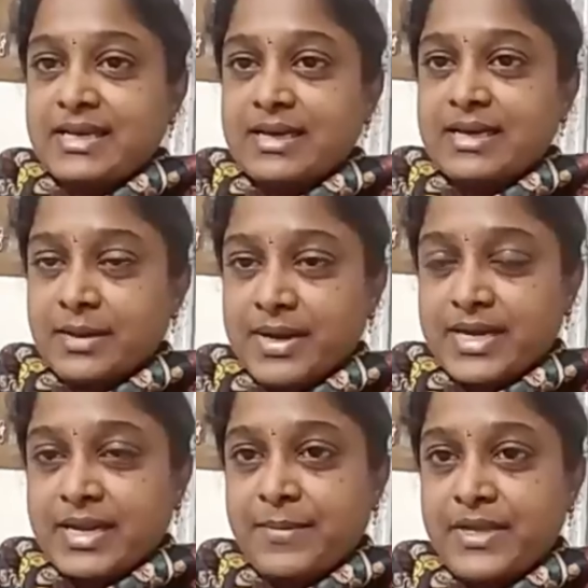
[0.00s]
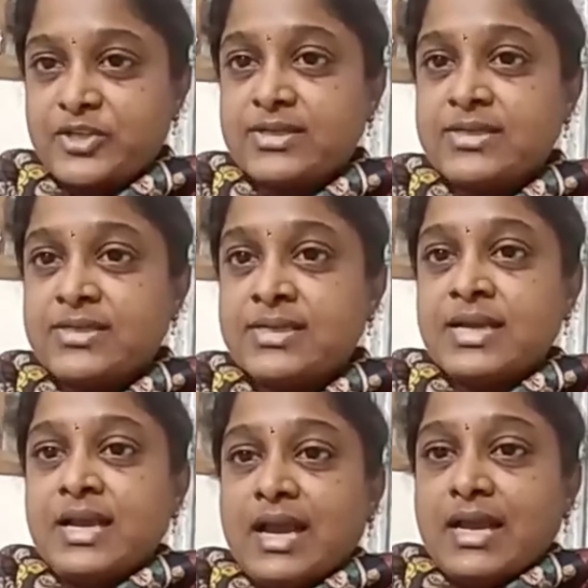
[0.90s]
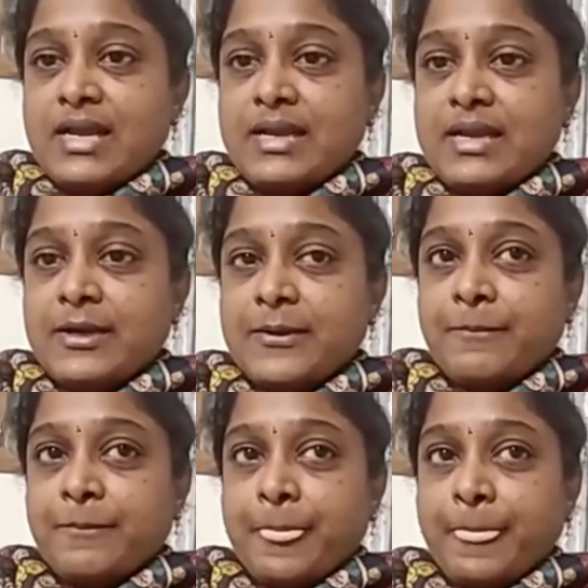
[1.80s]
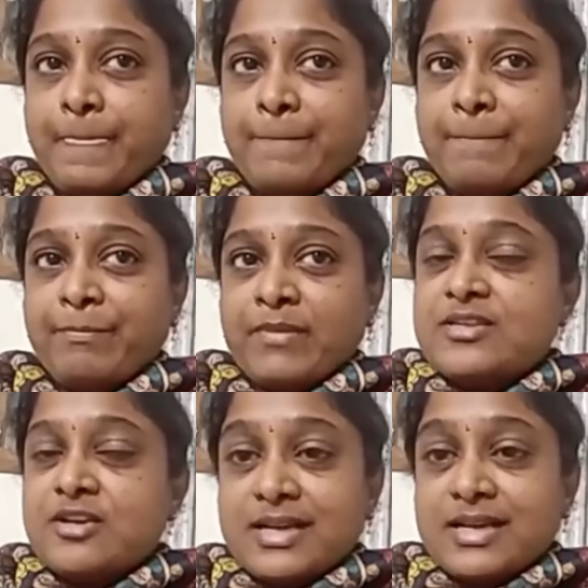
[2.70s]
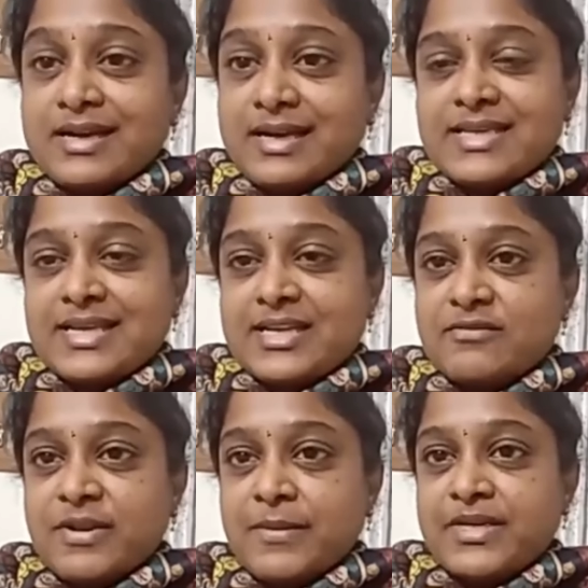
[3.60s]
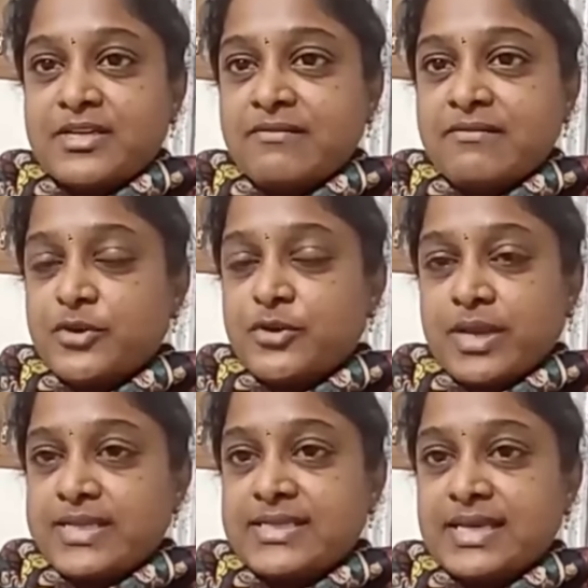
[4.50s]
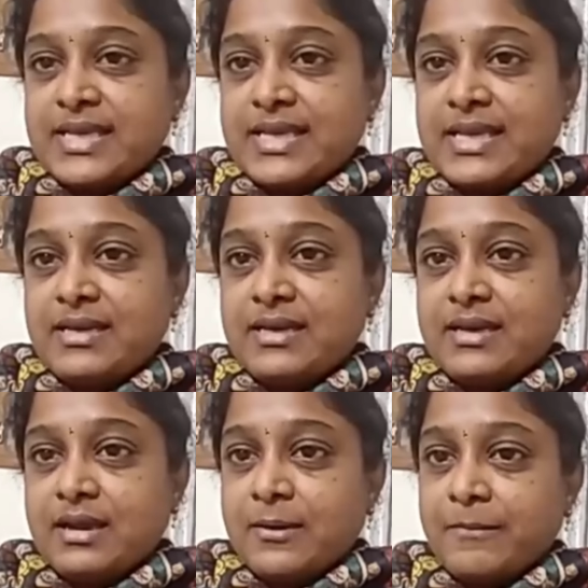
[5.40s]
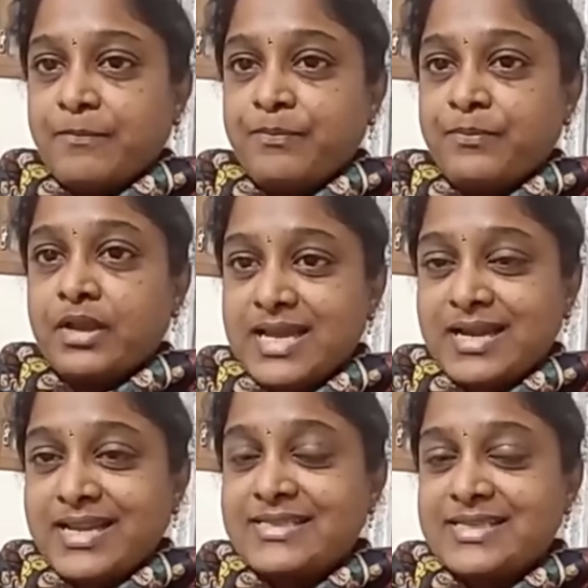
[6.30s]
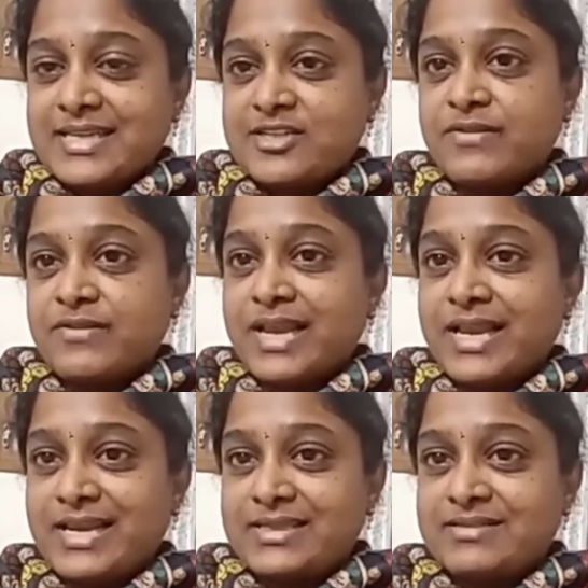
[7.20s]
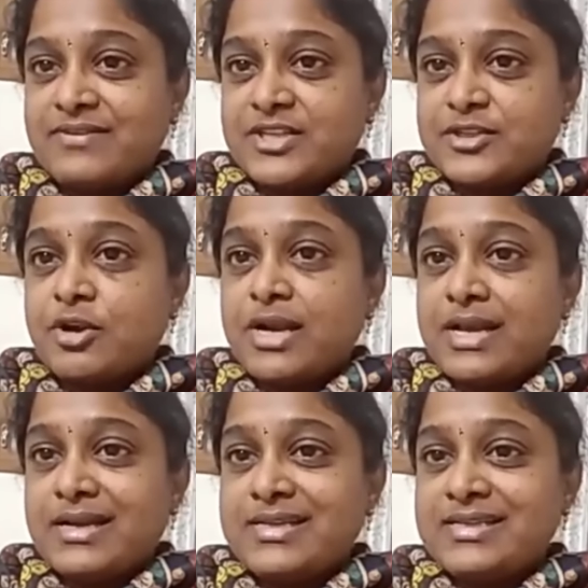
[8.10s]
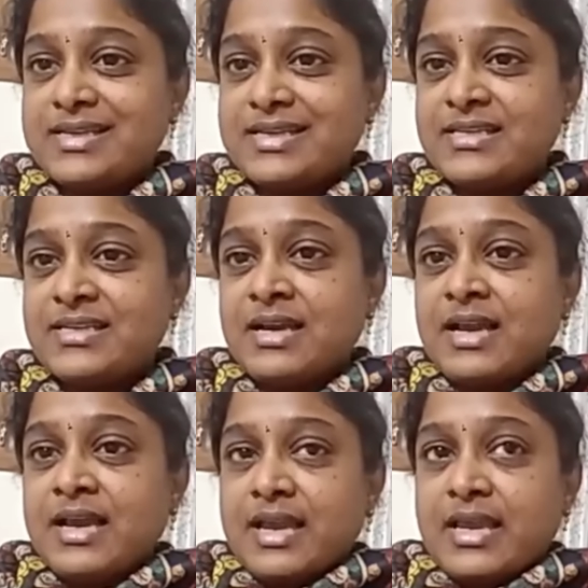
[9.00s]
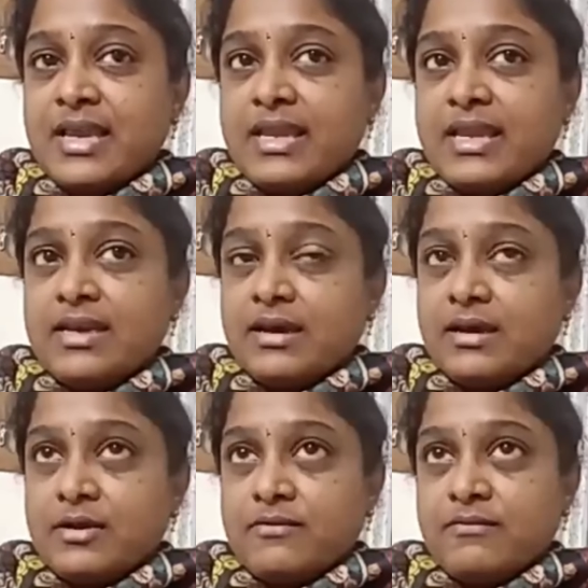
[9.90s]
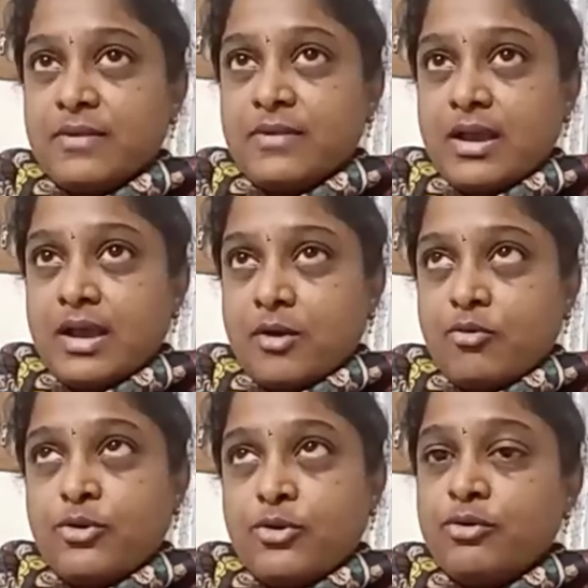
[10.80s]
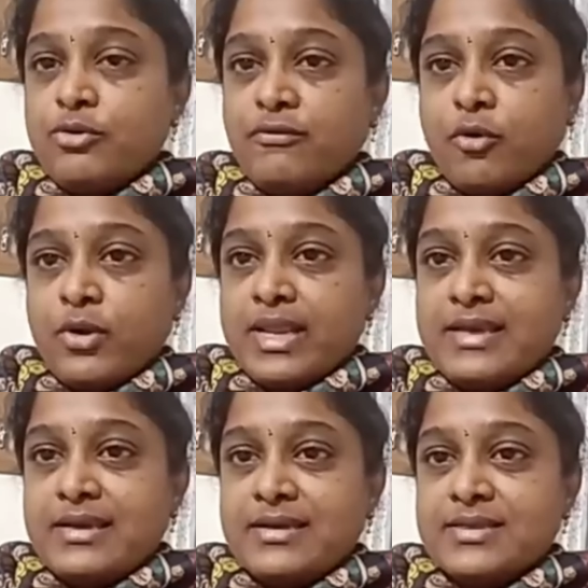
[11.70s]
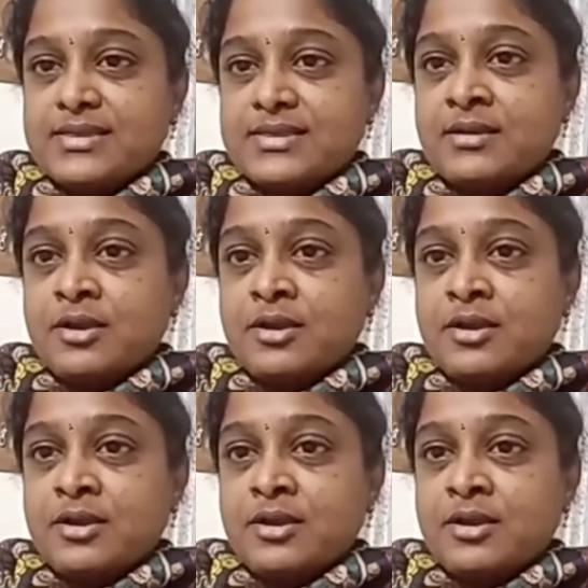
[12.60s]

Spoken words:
dementic patients, and these are the early signs of dementia which you can see in starting stages of the illness, which is called early stage, in around 2 to 4 years